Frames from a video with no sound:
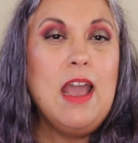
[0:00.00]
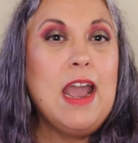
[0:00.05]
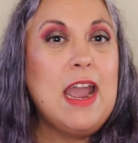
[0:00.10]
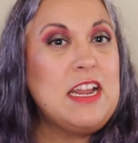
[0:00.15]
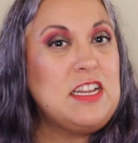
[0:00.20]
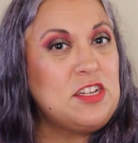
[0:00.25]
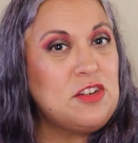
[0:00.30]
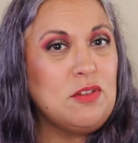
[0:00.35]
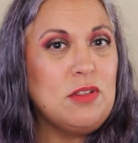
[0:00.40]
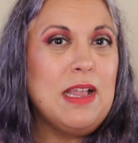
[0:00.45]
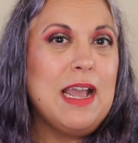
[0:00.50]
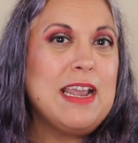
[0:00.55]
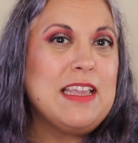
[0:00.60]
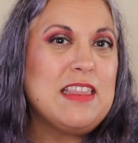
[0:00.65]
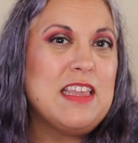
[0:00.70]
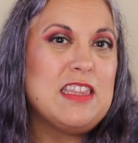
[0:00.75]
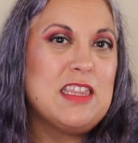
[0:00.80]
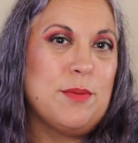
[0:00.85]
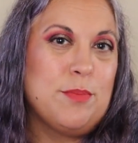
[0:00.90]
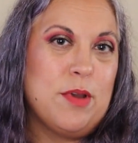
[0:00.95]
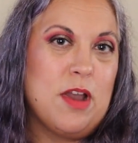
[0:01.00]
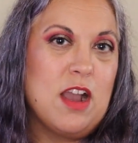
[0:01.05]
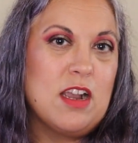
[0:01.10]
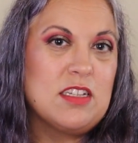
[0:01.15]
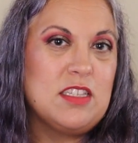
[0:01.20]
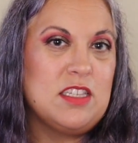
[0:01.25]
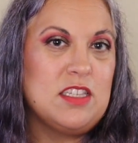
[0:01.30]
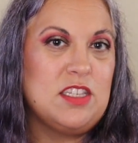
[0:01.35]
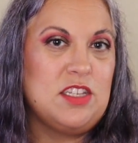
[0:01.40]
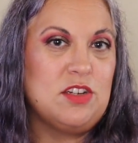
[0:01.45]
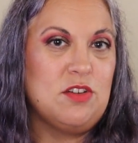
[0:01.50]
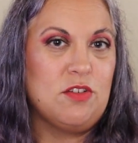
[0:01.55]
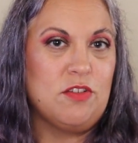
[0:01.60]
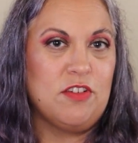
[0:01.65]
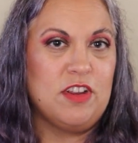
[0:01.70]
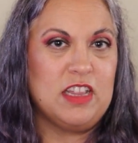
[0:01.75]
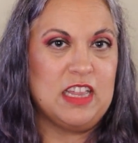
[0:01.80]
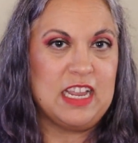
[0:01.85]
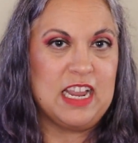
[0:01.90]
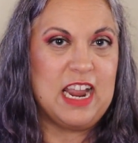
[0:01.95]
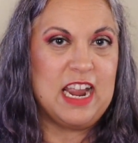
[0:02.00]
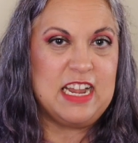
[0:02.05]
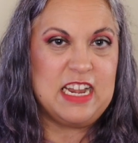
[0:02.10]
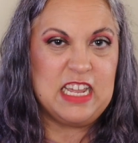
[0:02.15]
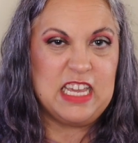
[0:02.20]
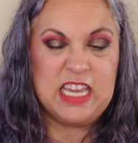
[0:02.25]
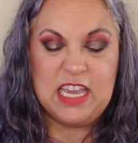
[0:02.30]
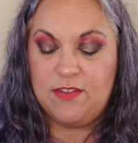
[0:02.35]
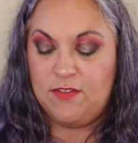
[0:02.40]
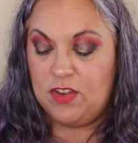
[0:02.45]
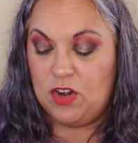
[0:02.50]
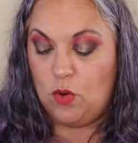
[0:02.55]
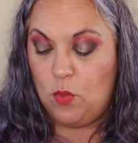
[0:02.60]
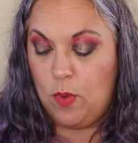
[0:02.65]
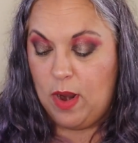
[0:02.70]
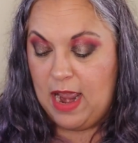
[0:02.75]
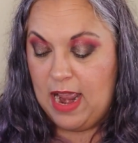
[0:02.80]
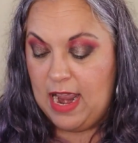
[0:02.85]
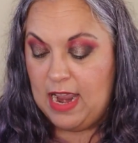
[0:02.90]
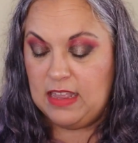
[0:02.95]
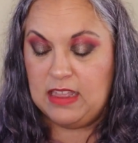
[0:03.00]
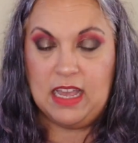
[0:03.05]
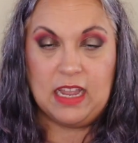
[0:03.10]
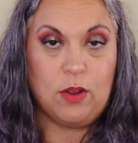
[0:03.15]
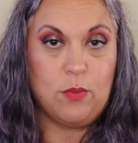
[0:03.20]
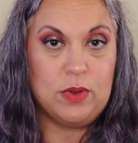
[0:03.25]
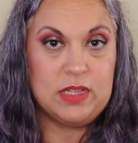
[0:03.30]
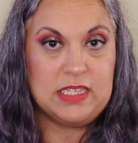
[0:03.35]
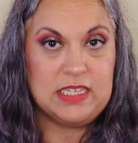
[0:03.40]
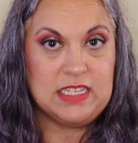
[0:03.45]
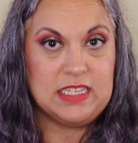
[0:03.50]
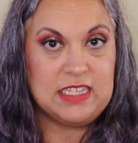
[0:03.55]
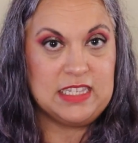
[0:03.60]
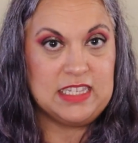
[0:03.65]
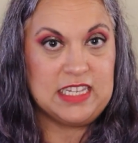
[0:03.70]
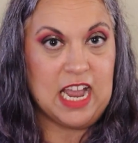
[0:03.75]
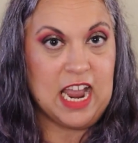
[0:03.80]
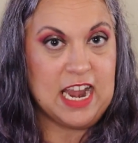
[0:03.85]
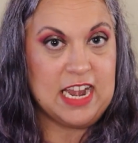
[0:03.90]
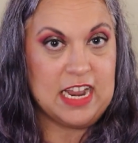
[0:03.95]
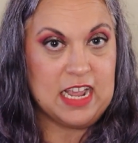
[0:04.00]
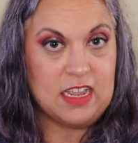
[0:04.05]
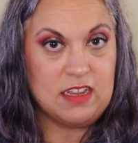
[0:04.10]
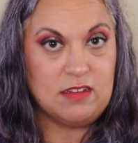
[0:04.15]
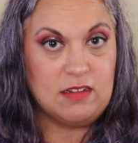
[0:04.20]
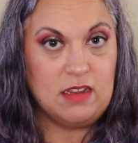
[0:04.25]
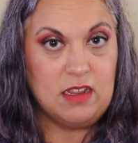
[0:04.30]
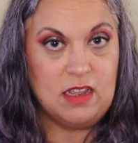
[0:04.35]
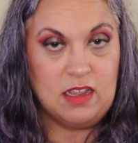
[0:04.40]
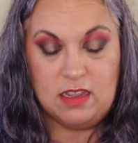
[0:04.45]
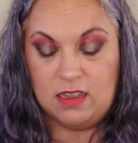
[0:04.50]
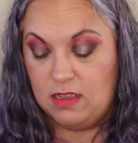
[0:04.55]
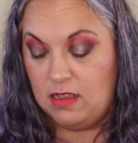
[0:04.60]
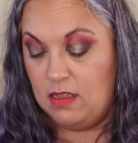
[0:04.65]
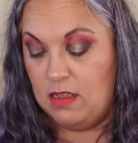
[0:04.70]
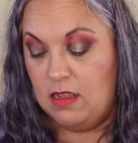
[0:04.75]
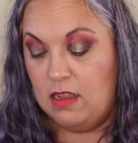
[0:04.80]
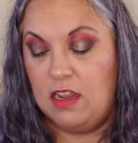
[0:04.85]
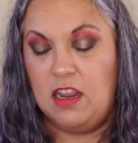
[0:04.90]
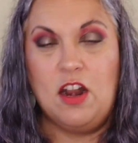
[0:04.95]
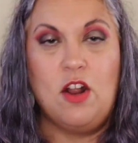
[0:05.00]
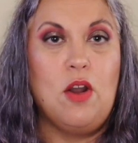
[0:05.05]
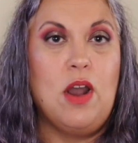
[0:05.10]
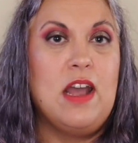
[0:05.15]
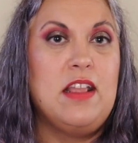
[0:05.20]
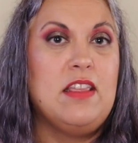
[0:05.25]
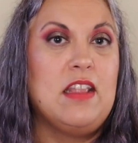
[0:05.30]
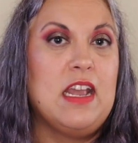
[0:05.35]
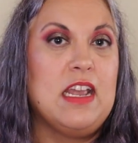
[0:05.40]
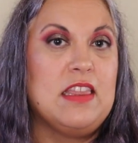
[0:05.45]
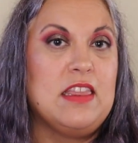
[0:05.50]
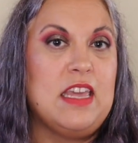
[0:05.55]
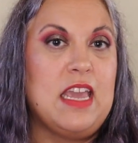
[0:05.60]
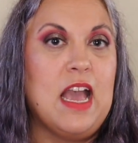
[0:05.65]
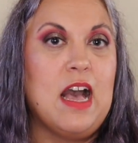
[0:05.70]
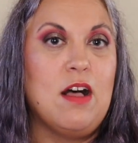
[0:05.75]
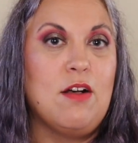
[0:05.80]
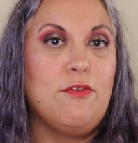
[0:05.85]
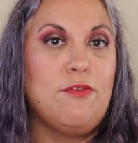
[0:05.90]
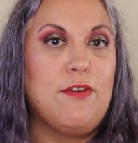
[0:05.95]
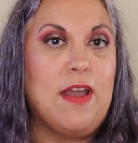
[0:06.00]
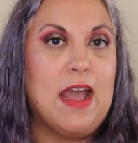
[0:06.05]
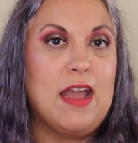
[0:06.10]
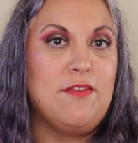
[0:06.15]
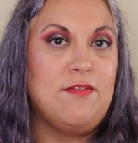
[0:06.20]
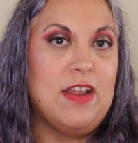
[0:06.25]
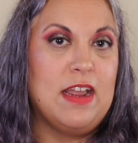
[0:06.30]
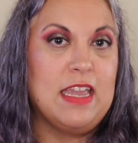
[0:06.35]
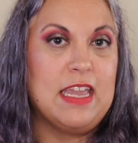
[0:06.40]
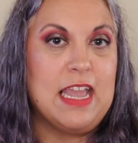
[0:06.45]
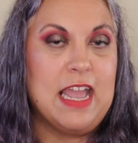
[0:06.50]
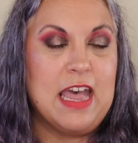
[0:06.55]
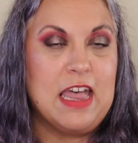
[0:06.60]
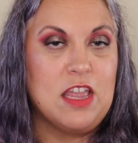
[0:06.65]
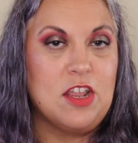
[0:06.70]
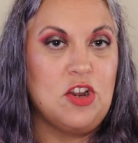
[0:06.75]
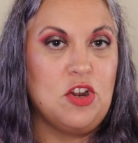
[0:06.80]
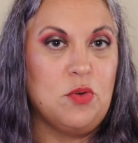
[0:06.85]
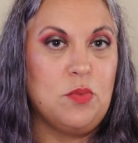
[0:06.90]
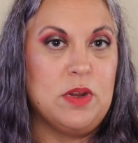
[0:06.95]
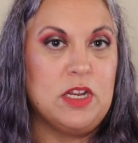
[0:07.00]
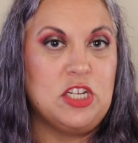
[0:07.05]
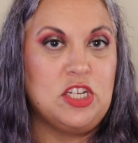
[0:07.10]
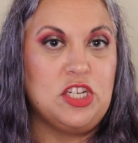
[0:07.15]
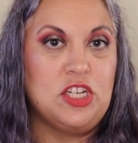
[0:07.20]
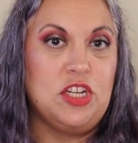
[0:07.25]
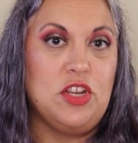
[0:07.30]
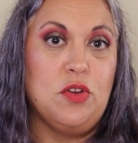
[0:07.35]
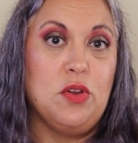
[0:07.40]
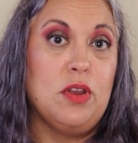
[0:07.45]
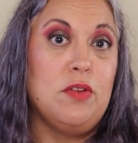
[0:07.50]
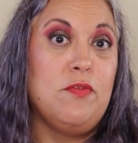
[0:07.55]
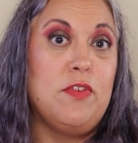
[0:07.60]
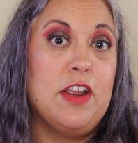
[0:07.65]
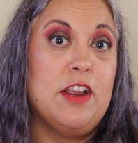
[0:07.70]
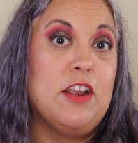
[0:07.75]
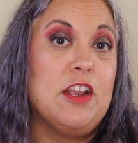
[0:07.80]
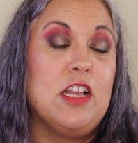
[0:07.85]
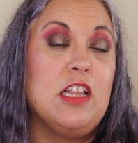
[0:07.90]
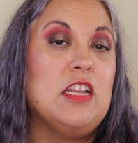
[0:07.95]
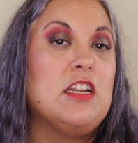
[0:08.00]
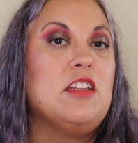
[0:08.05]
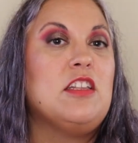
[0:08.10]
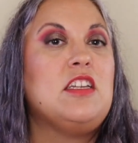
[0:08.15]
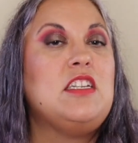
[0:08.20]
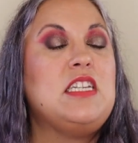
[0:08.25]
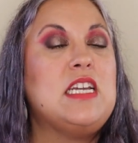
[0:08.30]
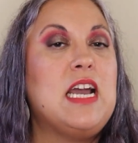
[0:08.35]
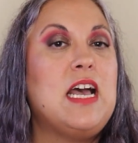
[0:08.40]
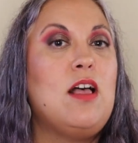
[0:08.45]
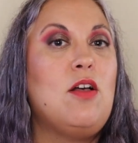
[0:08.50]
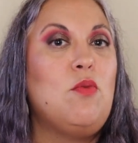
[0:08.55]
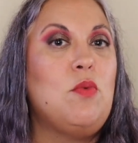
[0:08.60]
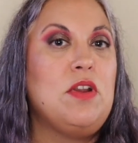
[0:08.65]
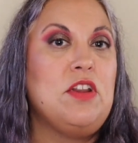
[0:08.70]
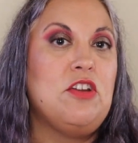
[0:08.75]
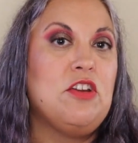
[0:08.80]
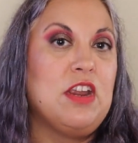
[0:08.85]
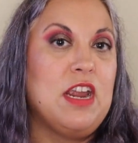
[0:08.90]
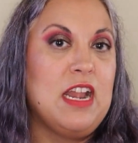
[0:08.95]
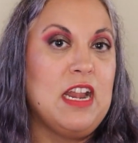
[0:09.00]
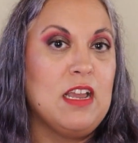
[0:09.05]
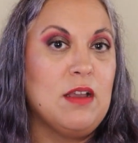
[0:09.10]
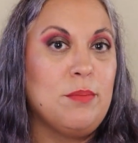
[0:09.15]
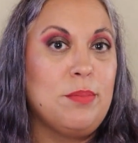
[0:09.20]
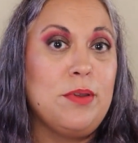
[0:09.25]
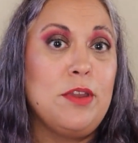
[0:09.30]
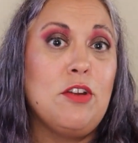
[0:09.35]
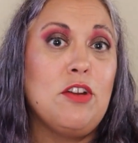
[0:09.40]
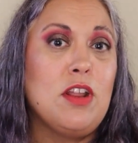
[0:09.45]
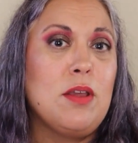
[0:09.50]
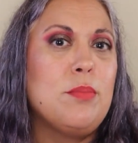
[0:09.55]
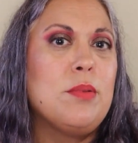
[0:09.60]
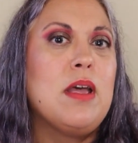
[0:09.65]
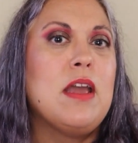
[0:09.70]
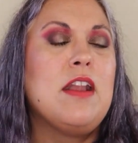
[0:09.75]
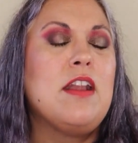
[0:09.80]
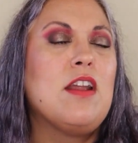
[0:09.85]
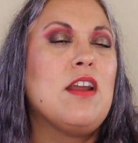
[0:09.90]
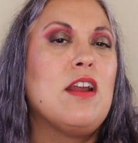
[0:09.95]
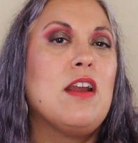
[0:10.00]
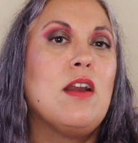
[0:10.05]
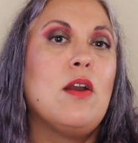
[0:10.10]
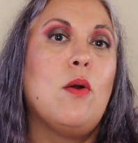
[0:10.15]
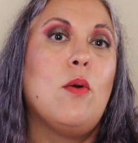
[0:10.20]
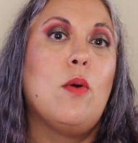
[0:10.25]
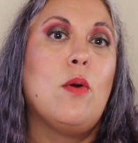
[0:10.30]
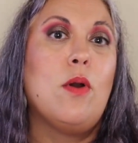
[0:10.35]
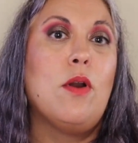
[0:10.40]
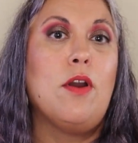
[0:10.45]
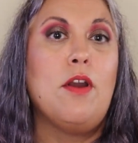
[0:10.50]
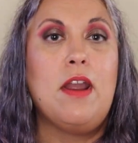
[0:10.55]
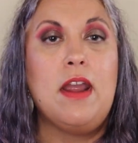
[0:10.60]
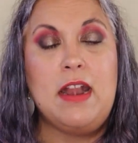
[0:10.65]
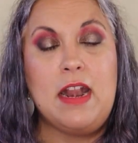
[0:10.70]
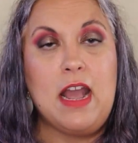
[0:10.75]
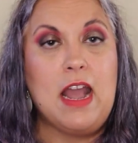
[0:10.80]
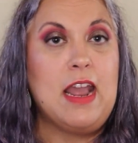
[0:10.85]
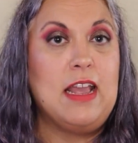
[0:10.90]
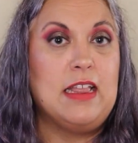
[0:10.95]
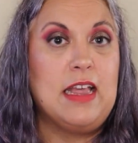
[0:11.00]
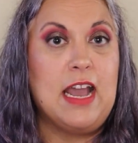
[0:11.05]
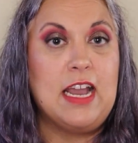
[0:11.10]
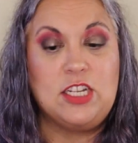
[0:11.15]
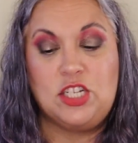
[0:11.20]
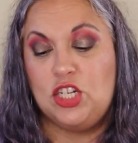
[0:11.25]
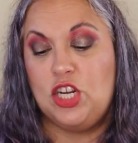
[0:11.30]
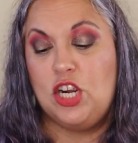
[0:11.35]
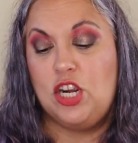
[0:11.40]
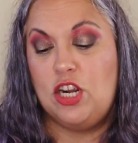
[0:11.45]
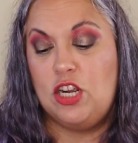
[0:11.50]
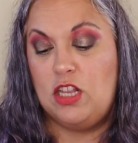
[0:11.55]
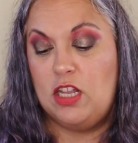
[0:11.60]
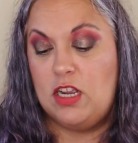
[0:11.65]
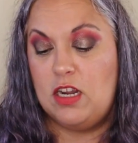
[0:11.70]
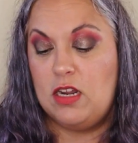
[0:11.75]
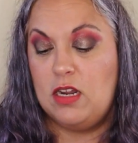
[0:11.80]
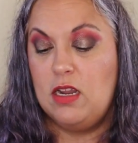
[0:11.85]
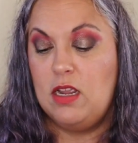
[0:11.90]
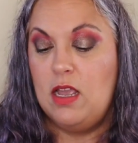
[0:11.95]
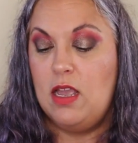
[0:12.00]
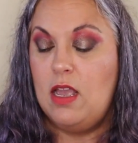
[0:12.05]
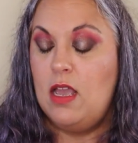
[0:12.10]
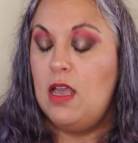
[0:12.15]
I do like that the boxes don't really kind of give it away, like what's inside it. You know, unlike the e.l.f. Advent Calendar, which you can very clearly tell when you're getting a beauty blender or an eyelash curler.